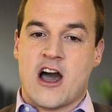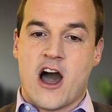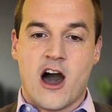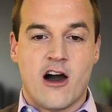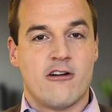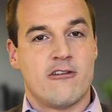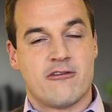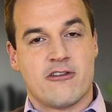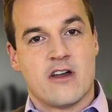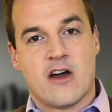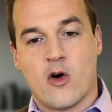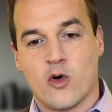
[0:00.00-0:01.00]
of
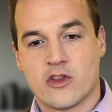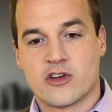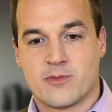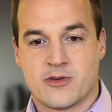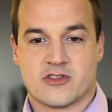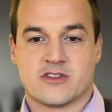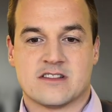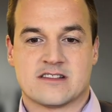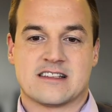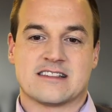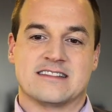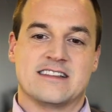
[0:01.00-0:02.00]
older persons
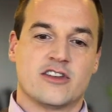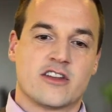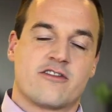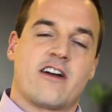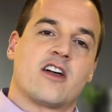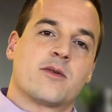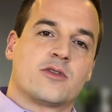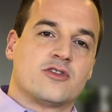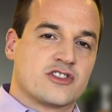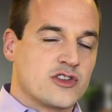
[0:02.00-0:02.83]
to steal their valuables,